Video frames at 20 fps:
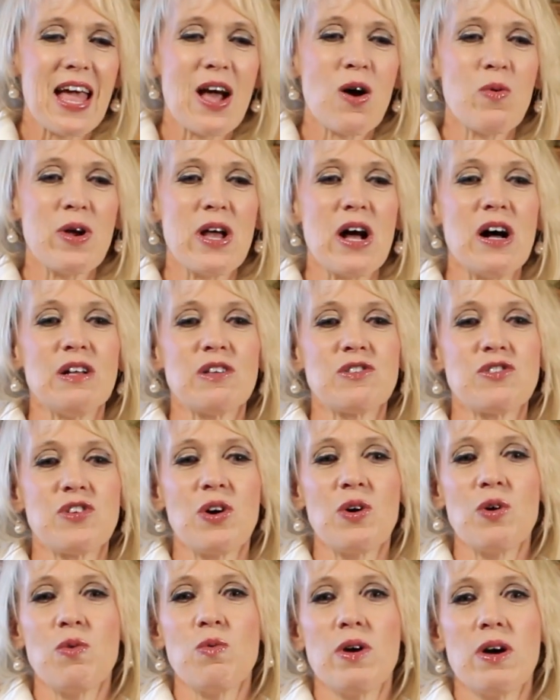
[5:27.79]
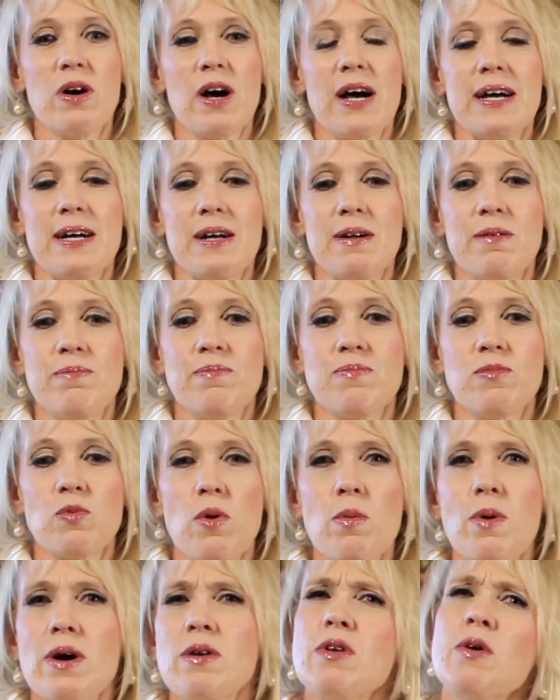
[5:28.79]
We also, we
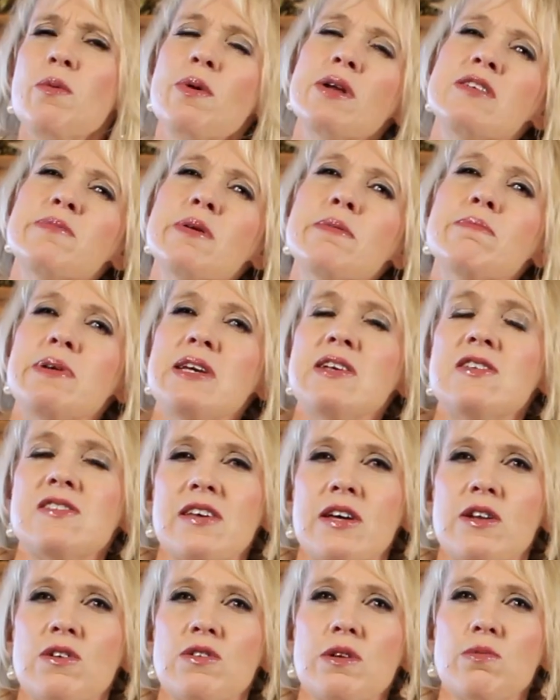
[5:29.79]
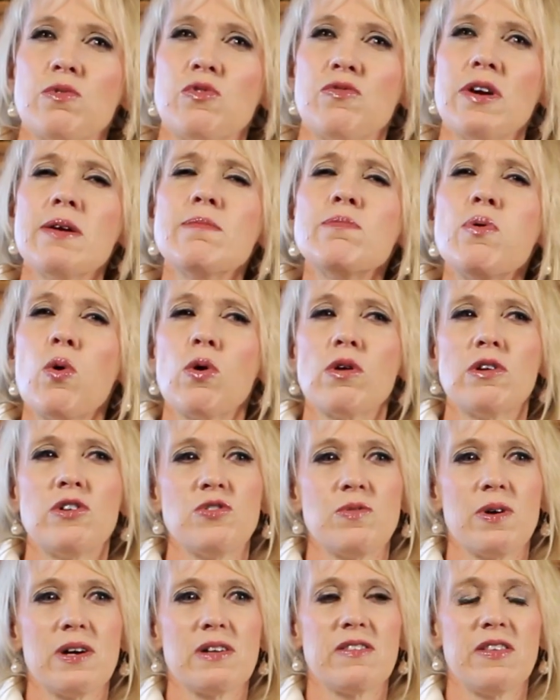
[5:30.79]
want it to be me-centered. It was very important
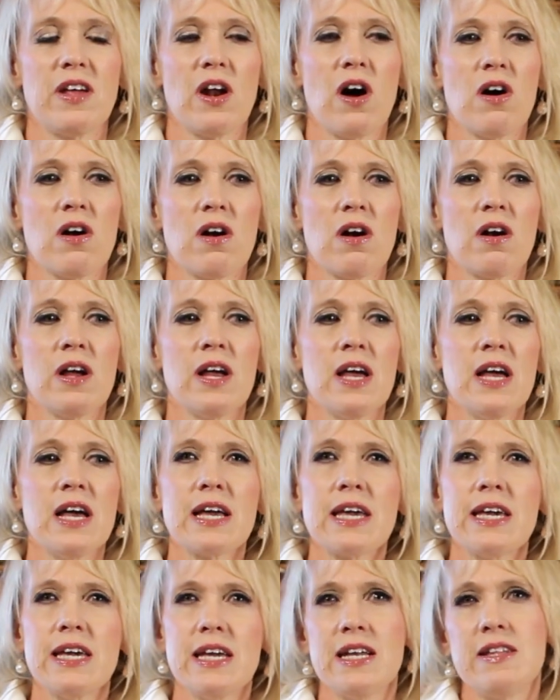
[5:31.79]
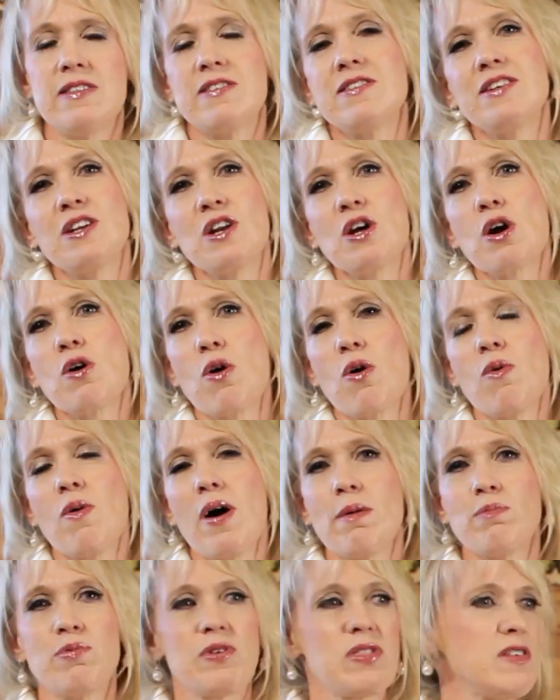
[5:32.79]
to us that our kids didn't grow
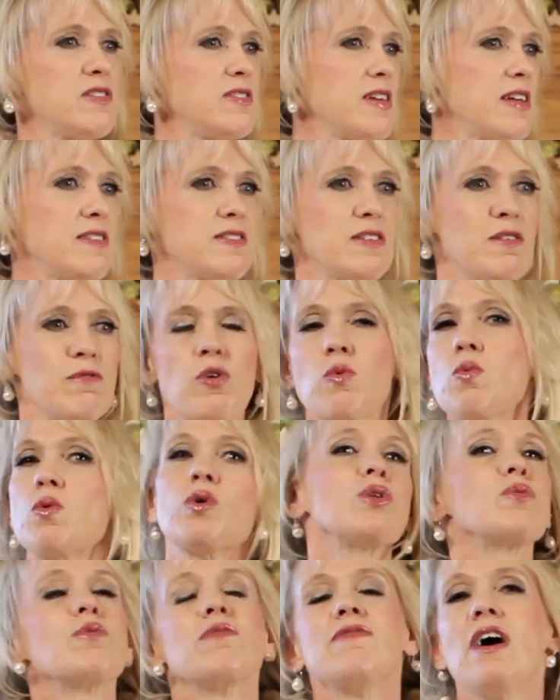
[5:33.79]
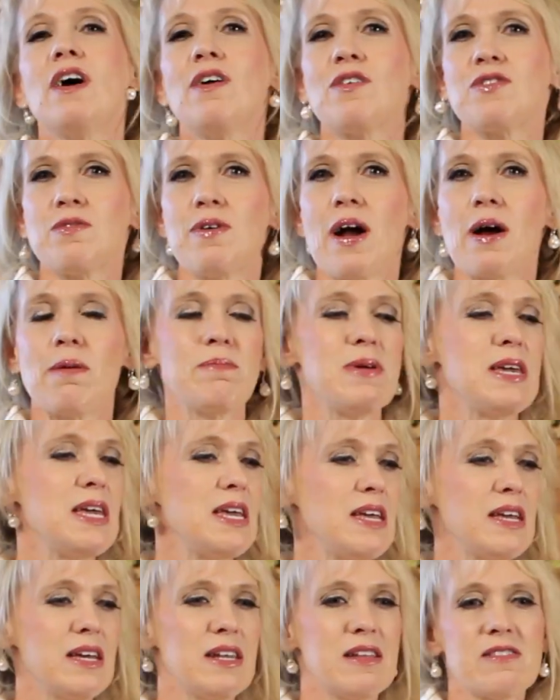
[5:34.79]
up with a sense of the world revolves around
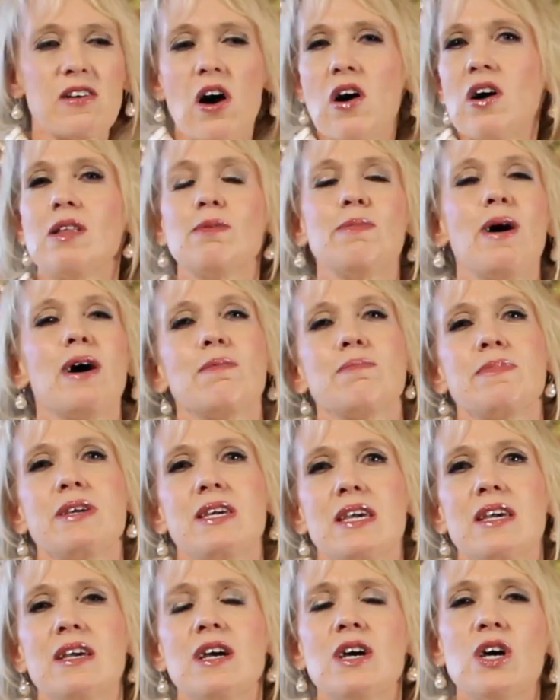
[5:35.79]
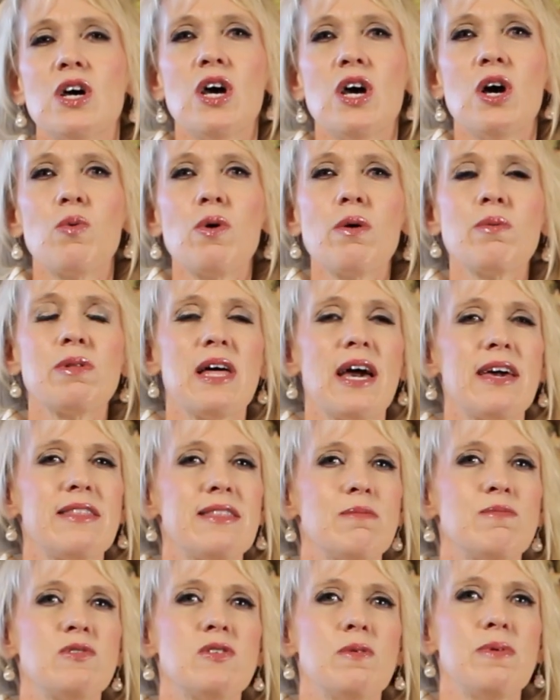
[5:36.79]
me and it's all about me. We would like
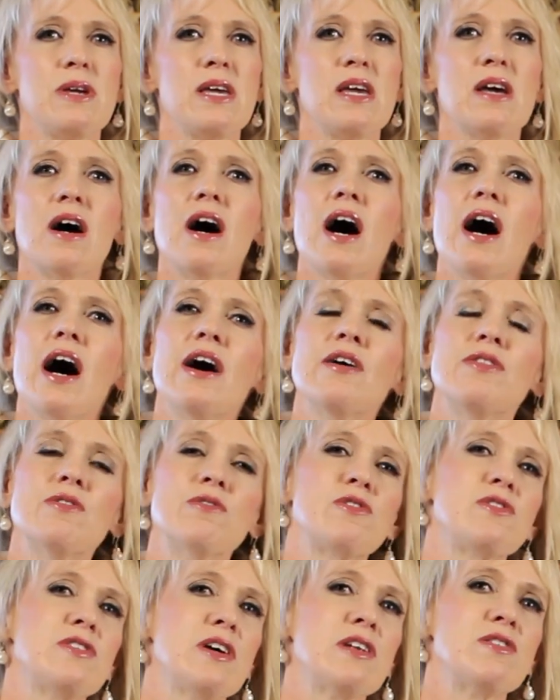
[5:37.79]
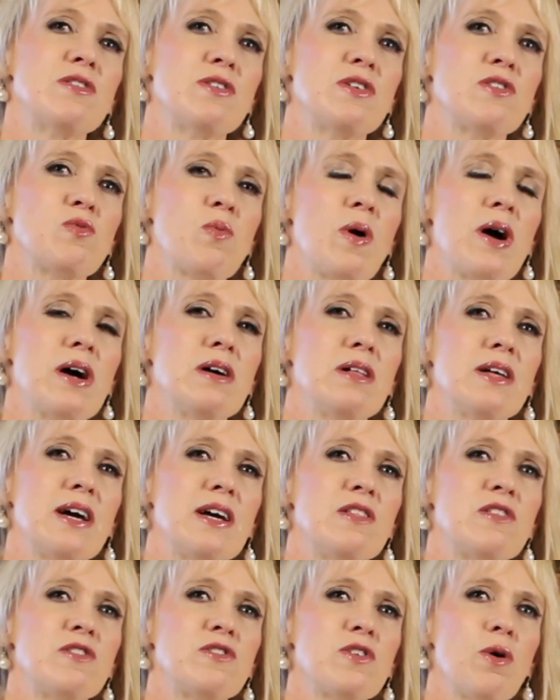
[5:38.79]
them to be other-centered as well.
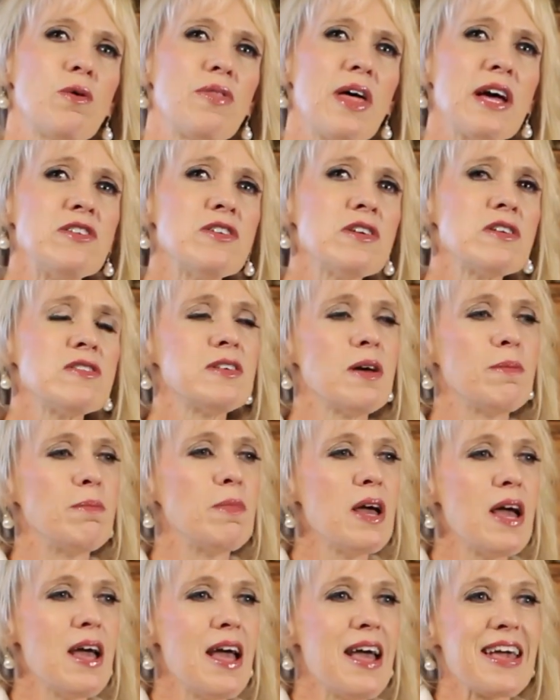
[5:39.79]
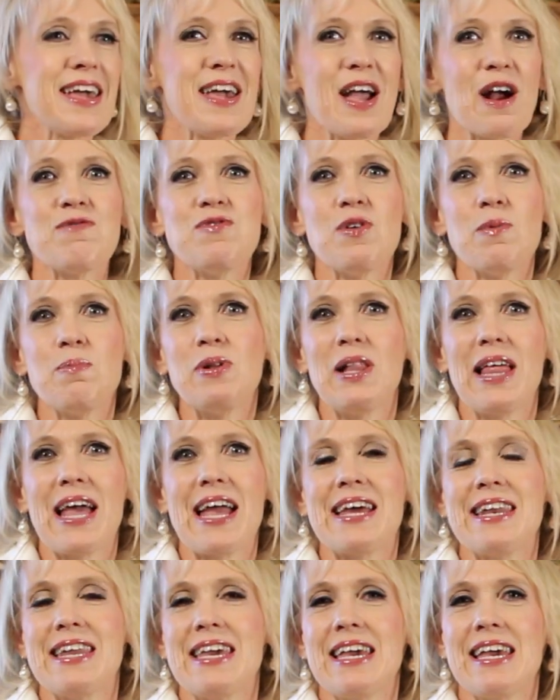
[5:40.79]
And so that took some careful
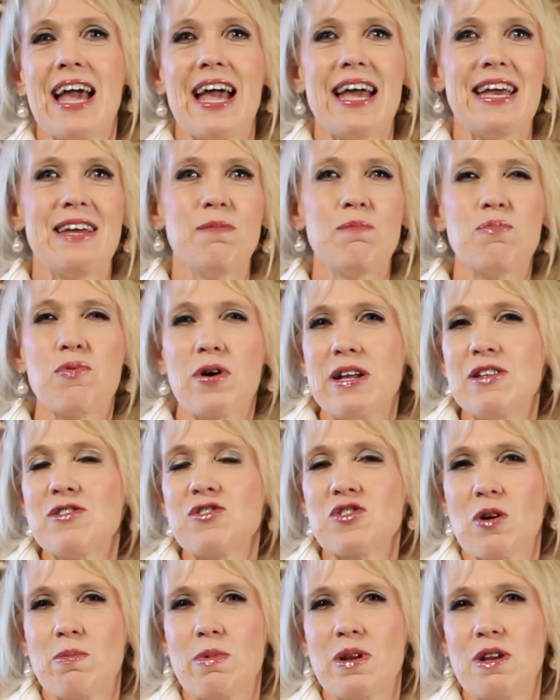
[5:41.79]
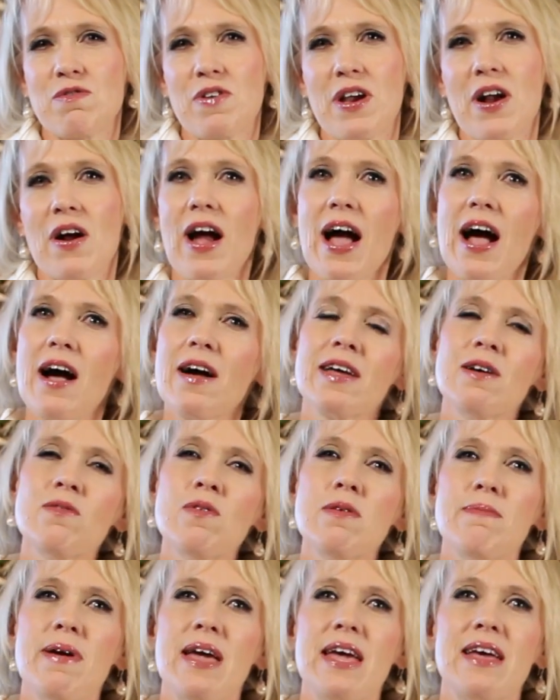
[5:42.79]
planning and brainstorming to figure out how can
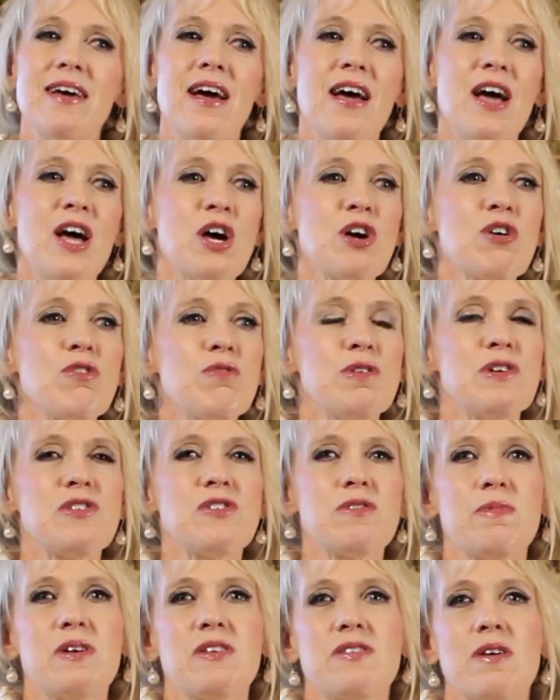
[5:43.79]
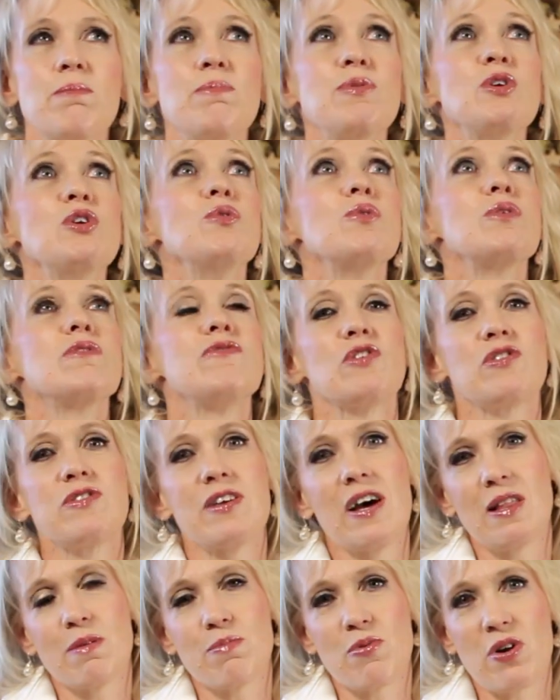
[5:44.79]
we make Christmas a beautiful
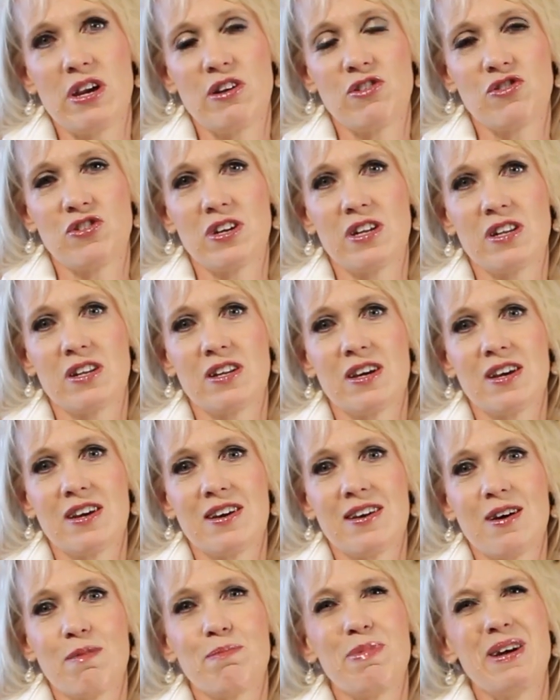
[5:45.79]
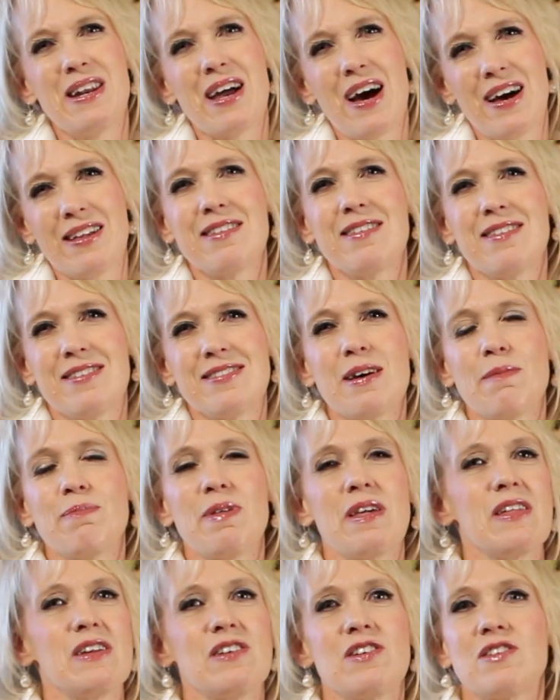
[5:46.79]
celebration, but not
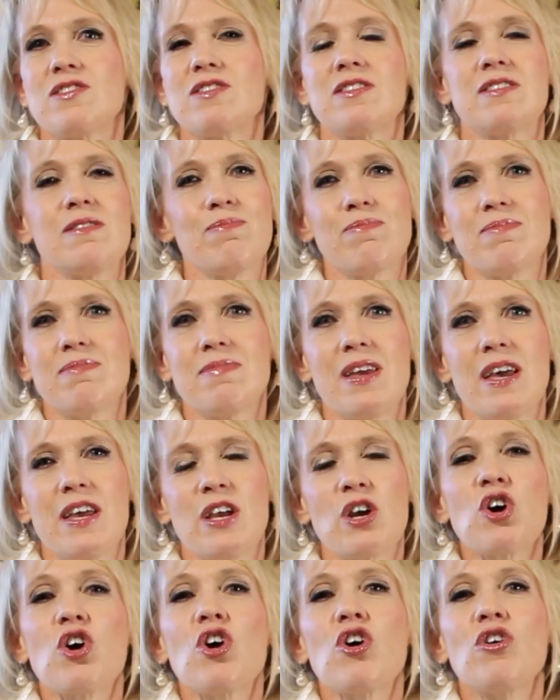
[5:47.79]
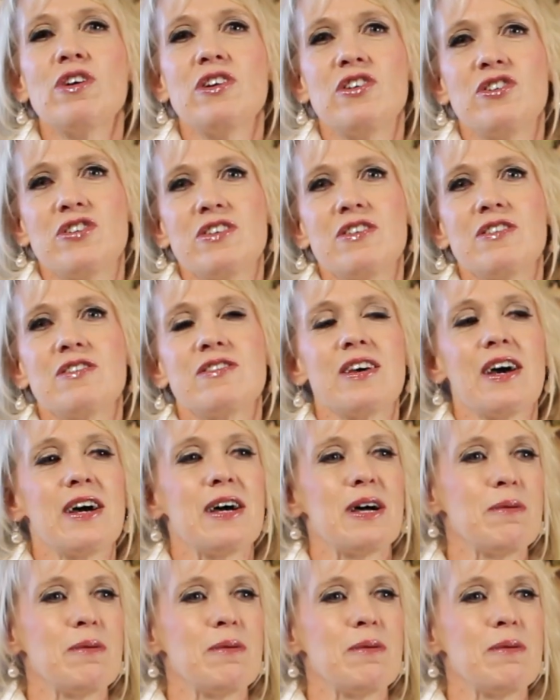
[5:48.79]
something that just encourages